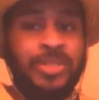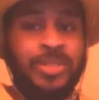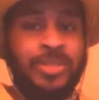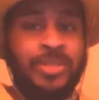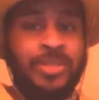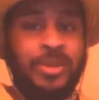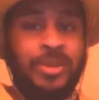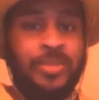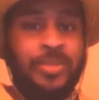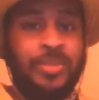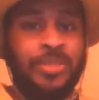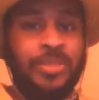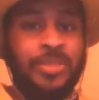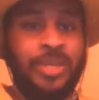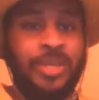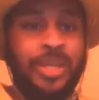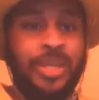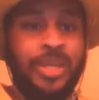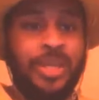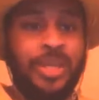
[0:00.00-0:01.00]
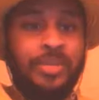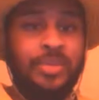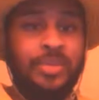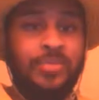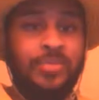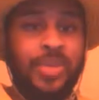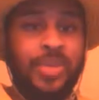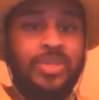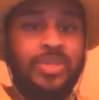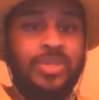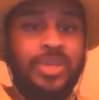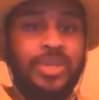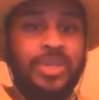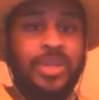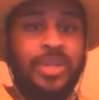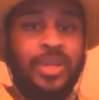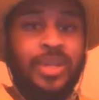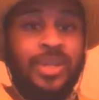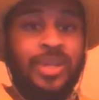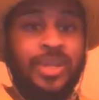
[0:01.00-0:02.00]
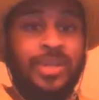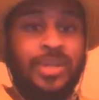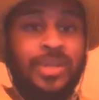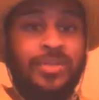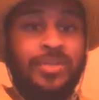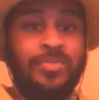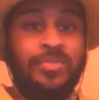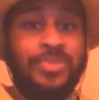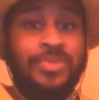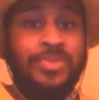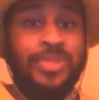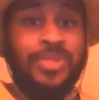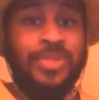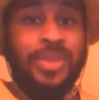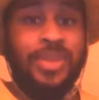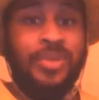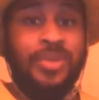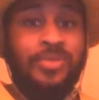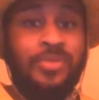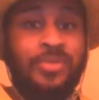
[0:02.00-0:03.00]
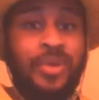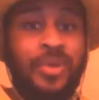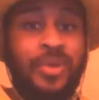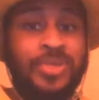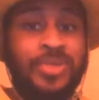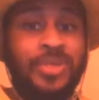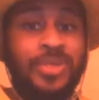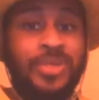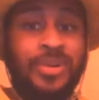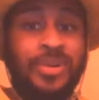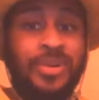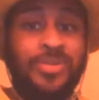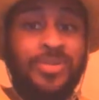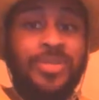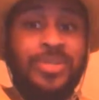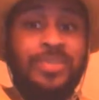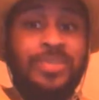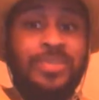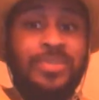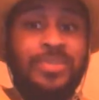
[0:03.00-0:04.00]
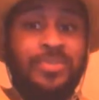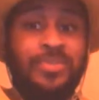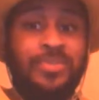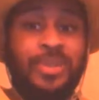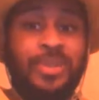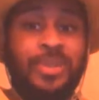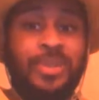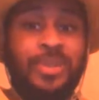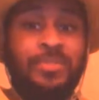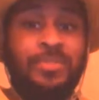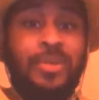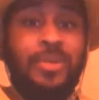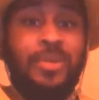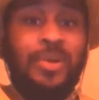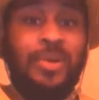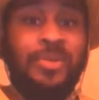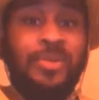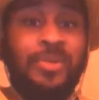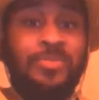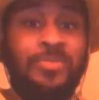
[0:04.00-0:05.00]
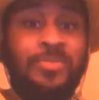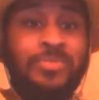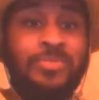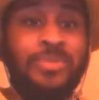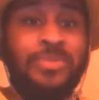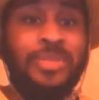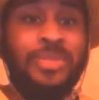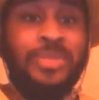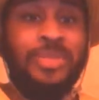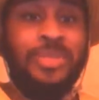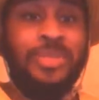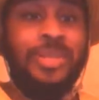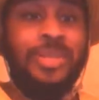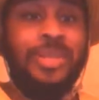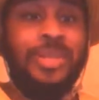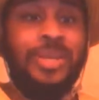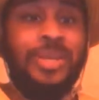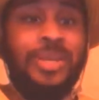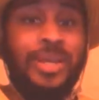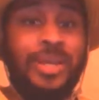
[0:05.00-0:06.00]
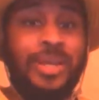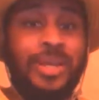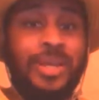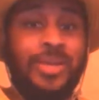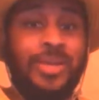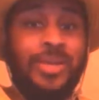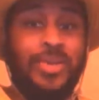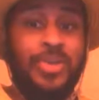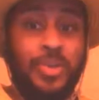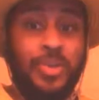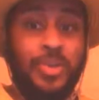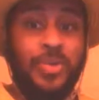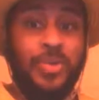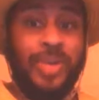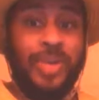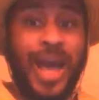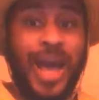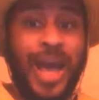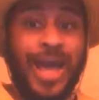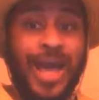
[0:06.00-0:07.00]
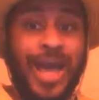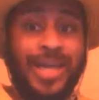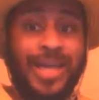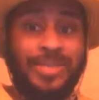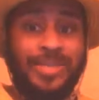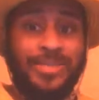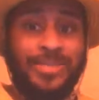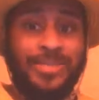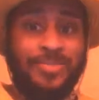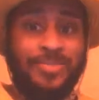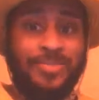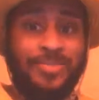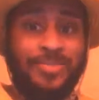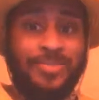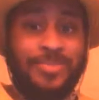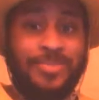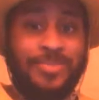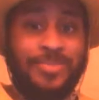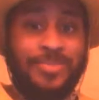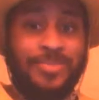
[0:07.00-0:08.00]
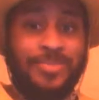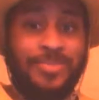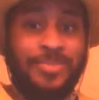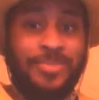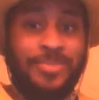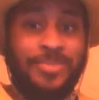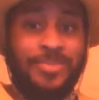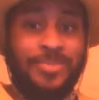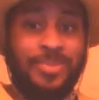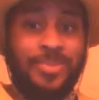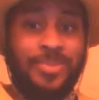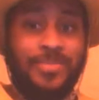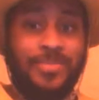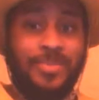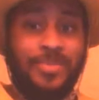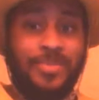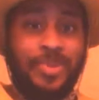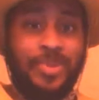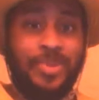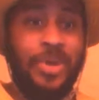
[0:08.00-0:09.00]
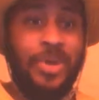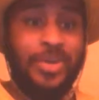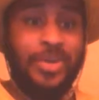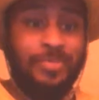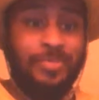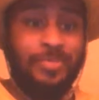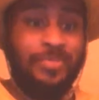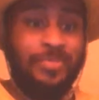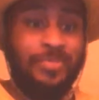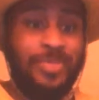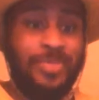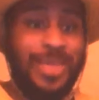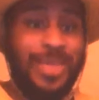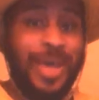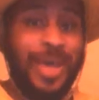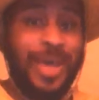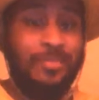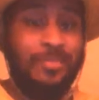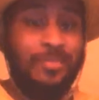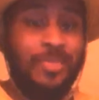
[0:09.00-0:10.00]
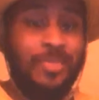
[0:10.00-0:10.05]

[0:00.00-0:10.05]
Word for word: to Arkham City, in which stunner of all stunners, if you in Arkham City, the Joker dies for good. Yeah.